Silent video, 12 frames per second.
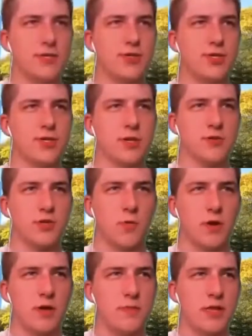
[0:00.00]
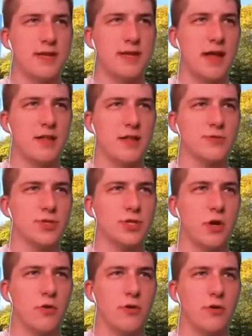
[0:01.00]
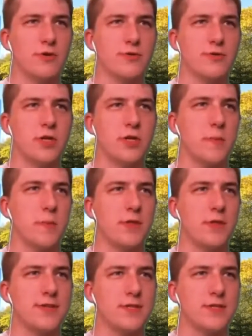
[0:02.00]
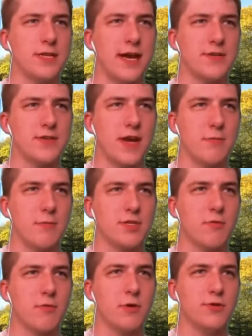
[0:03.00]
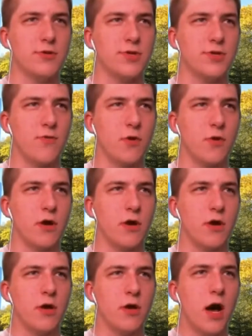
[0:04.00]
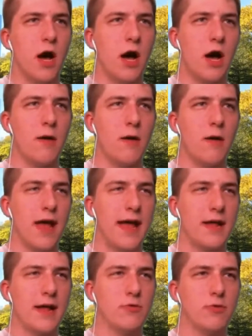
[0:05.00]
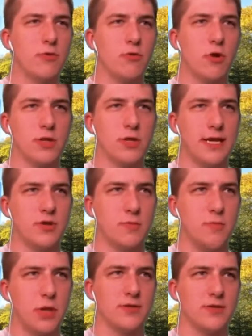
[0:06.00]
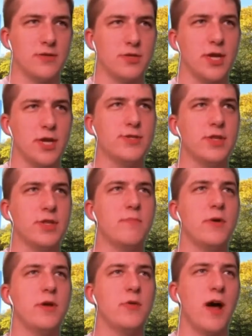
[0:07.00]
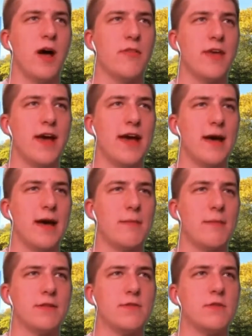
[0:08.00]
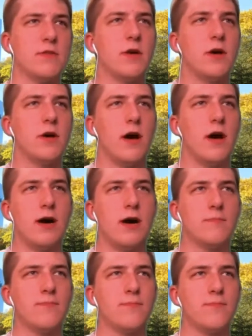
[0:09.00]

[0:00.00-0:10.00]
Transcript: just under 20 million dollars total. There's no amount listed as to how much they were purchased for, um, and Google currently has no plans to change them. But you know how that happens. Um,